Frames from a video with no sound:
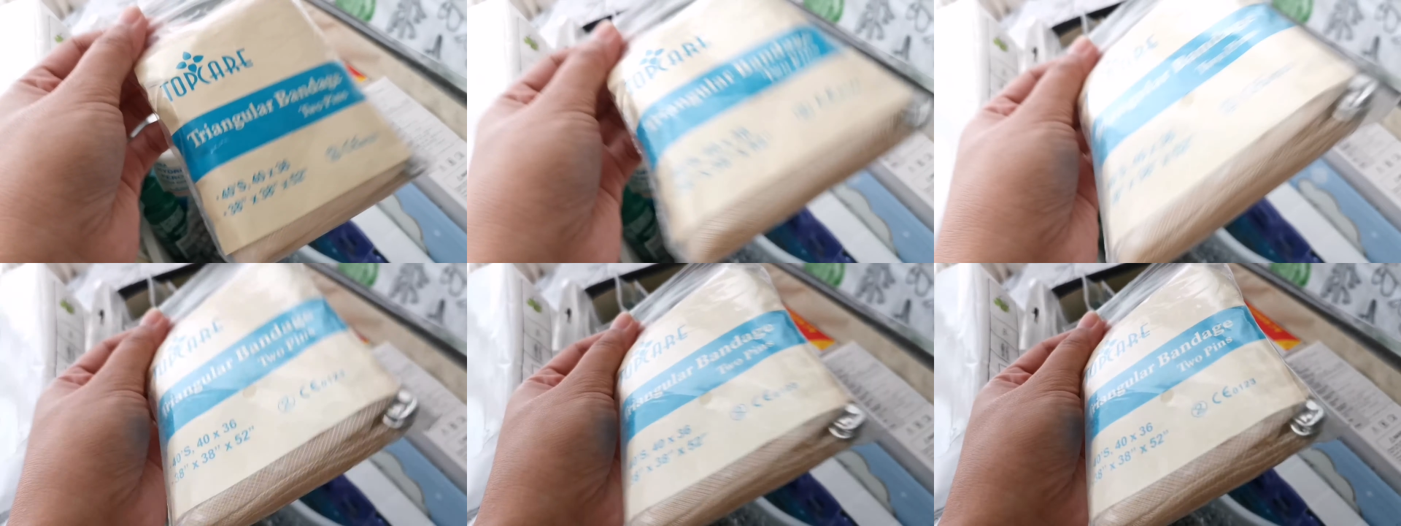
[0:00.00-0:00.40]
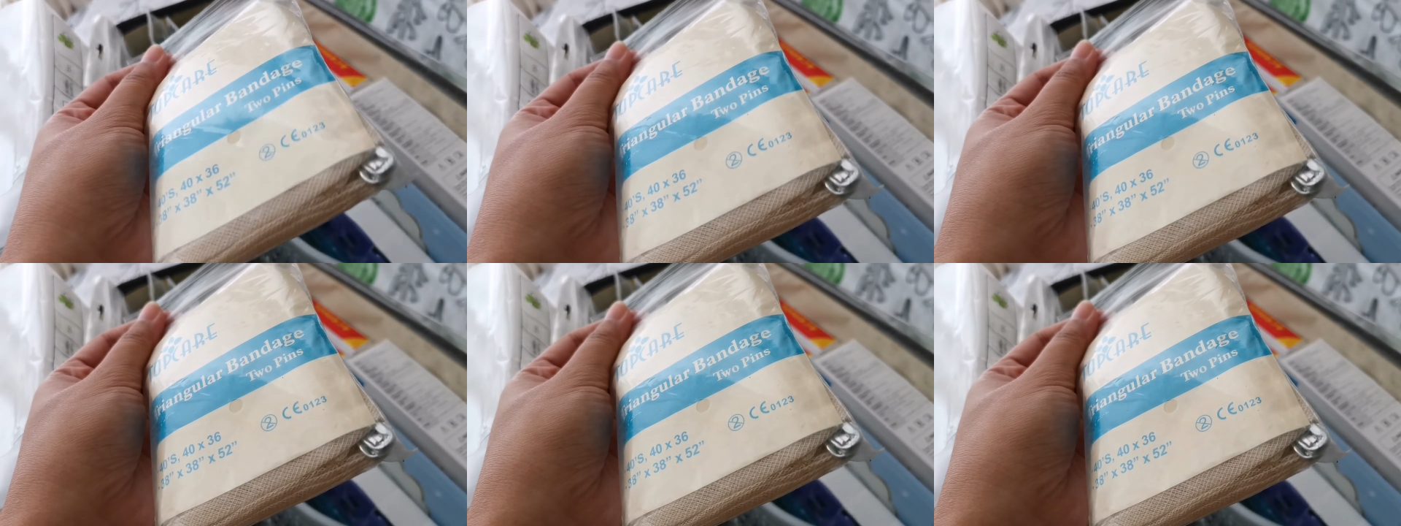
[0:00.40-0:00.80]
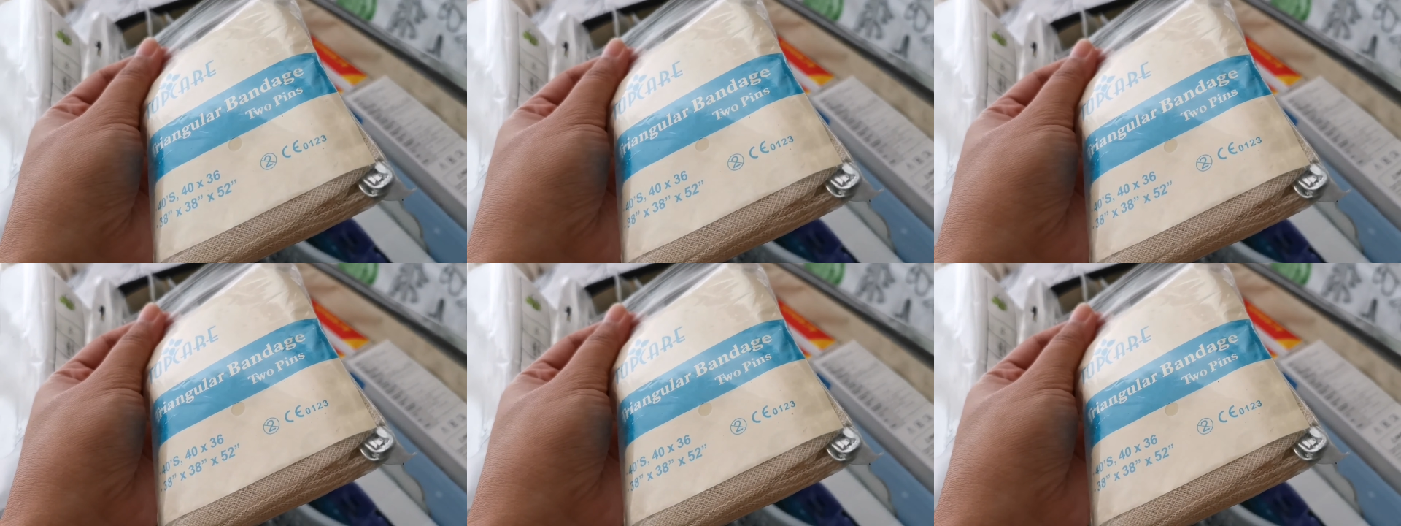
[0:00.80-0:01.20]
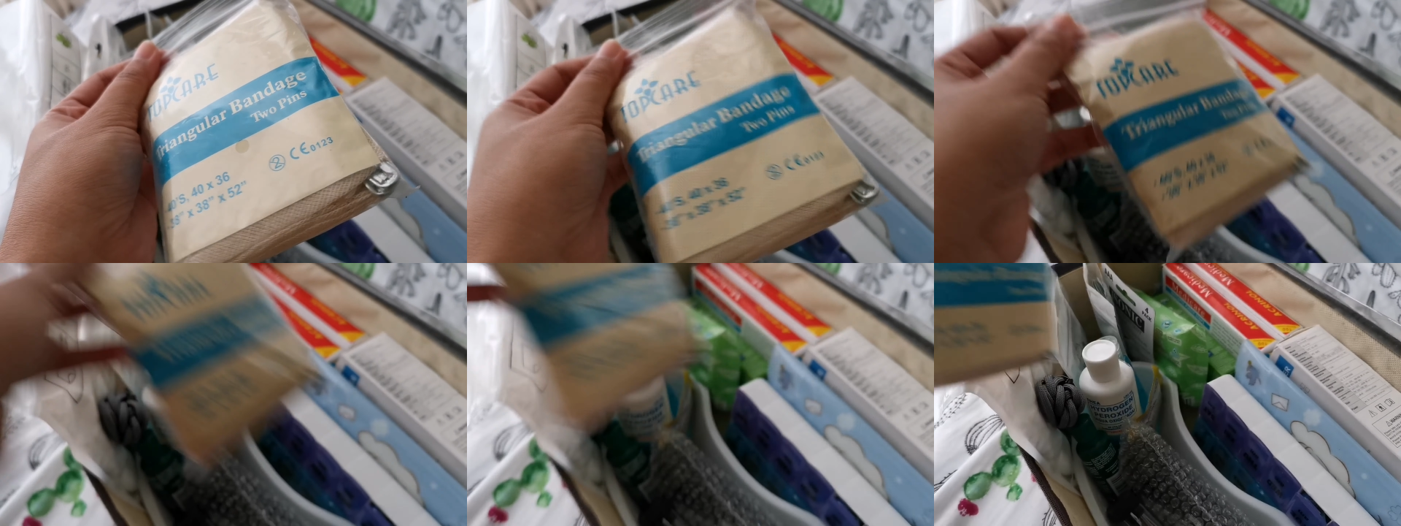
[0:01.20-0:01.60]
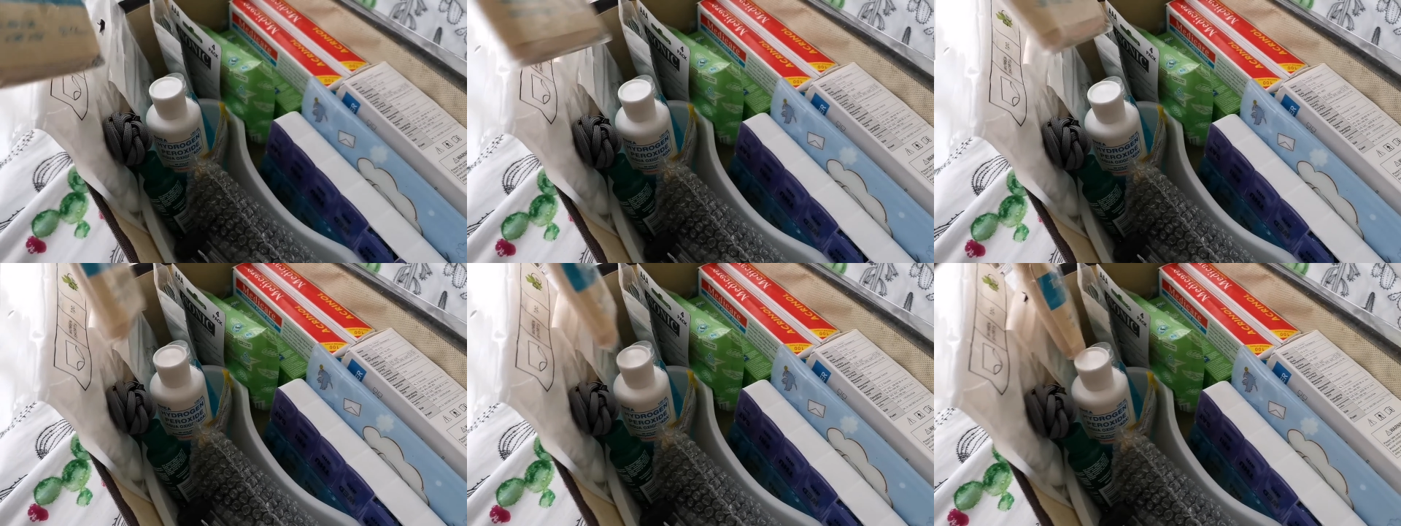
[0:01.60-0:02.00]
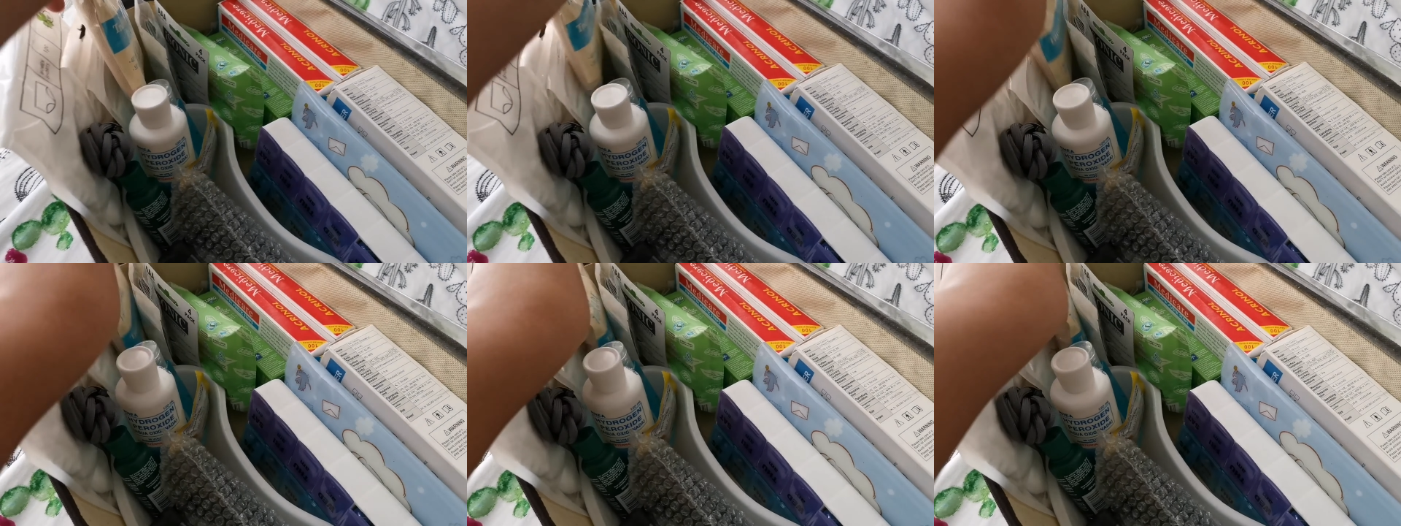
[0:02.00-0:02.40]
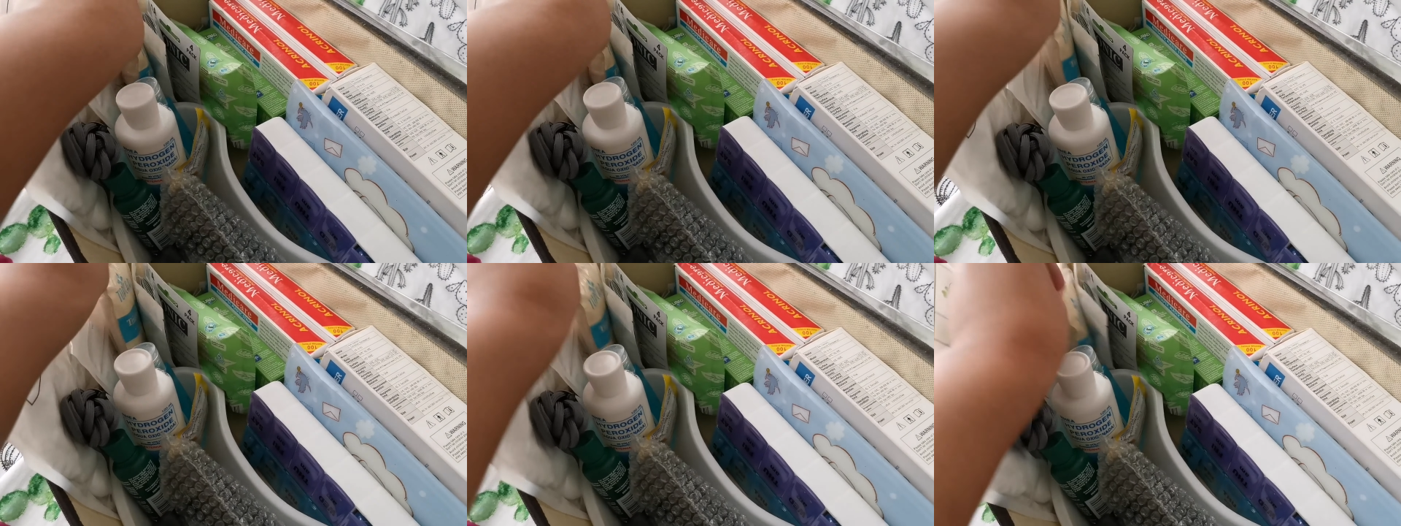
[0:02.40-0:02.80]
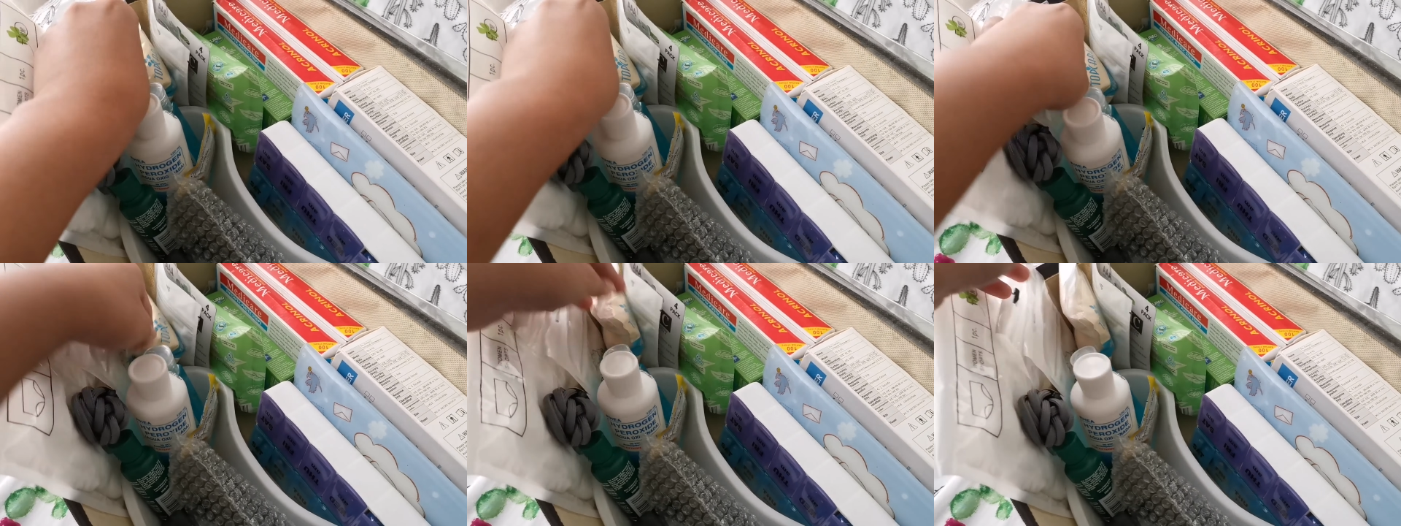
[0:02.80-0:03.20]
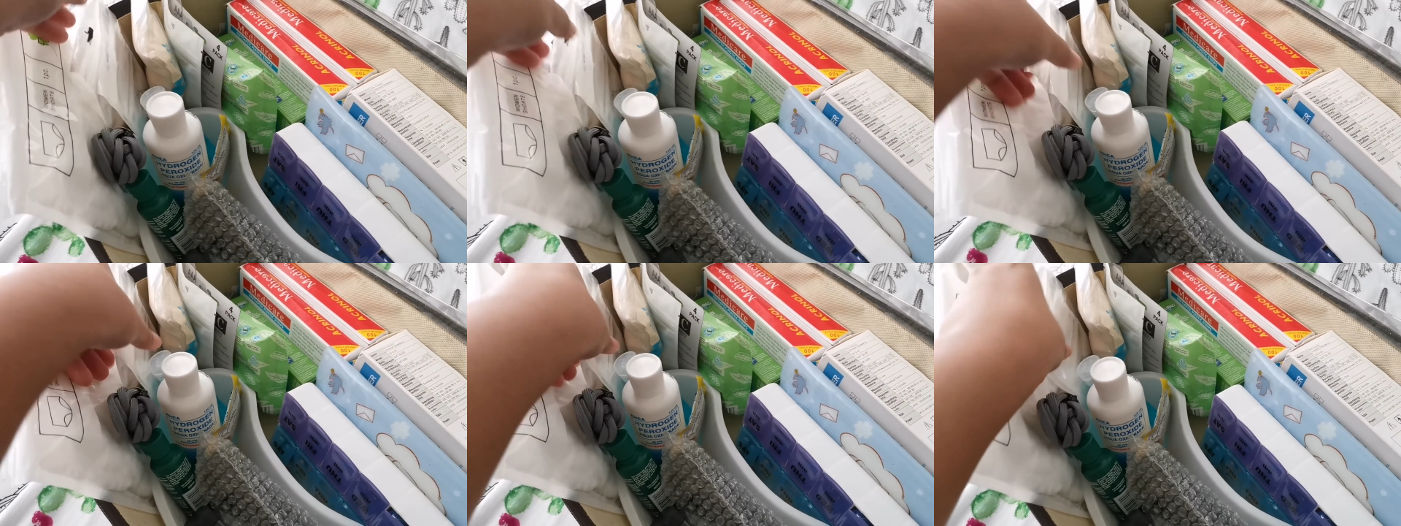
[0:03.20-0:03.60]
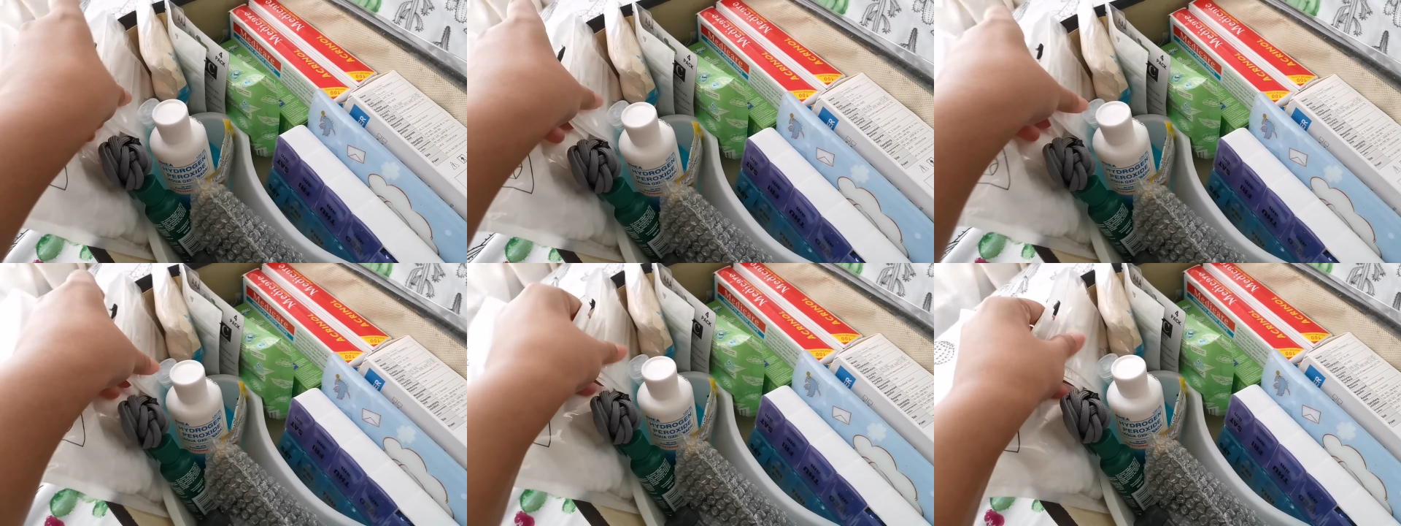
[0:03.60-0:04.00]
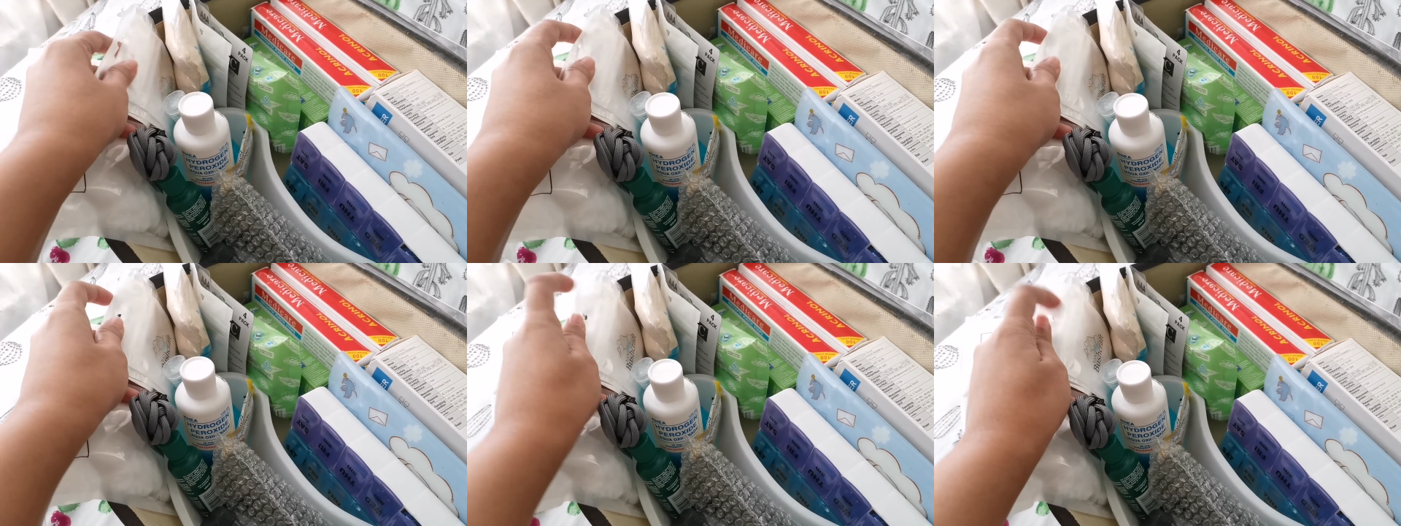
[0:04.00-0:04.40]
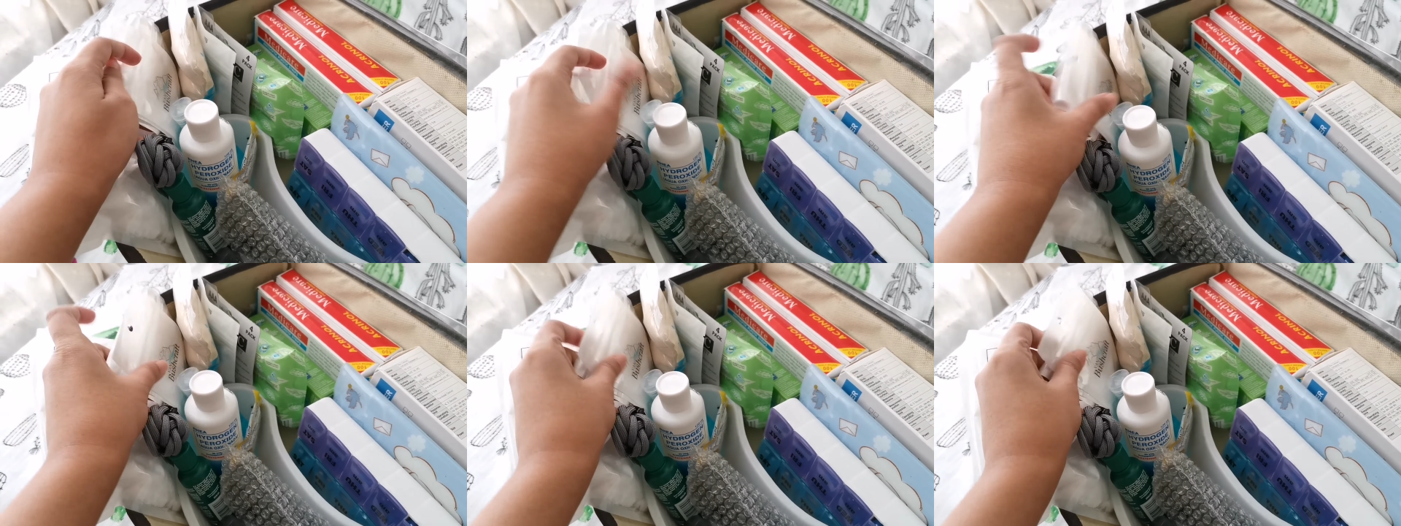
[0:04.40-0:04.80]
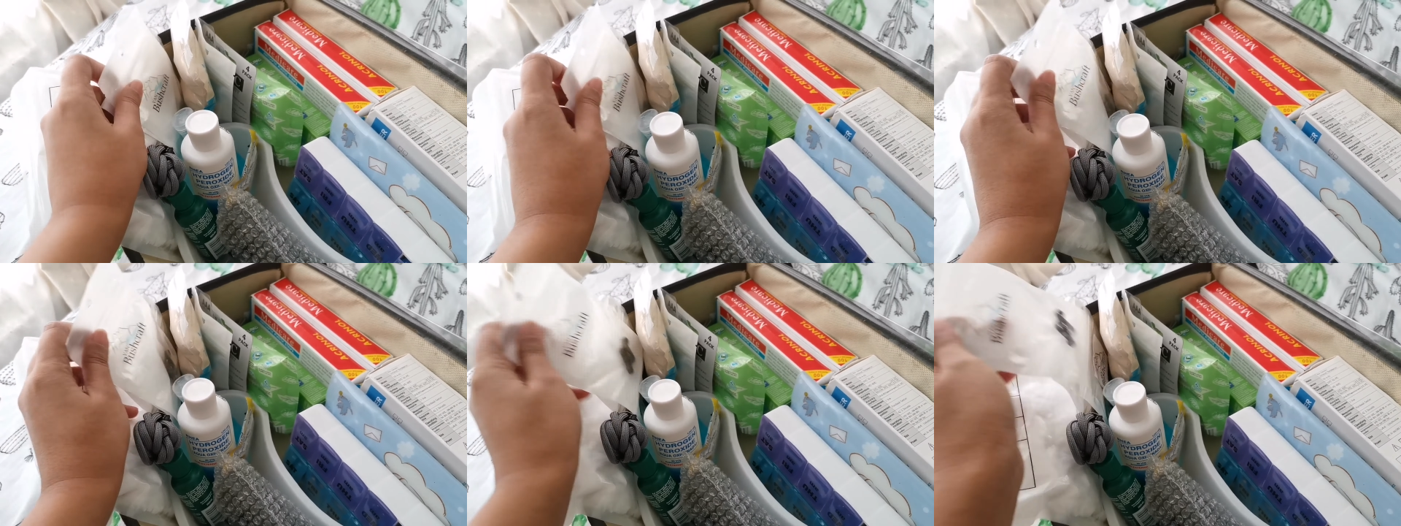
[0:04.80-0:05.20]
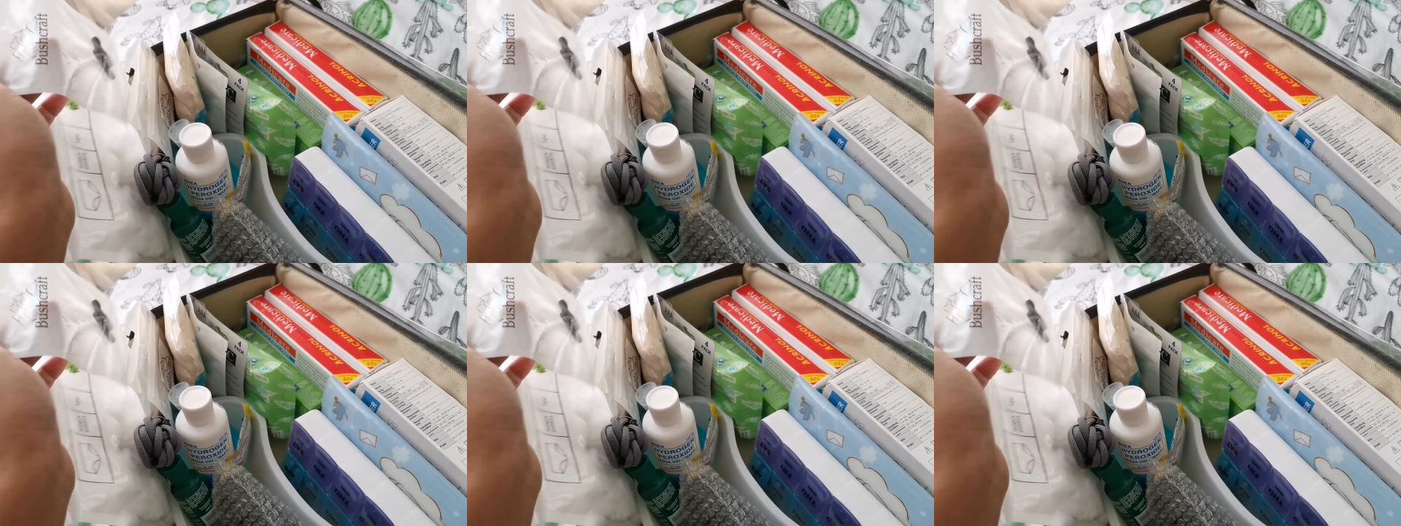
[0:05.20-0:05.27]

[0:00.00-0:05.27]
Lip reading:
No face is visible, so there are no lips to read.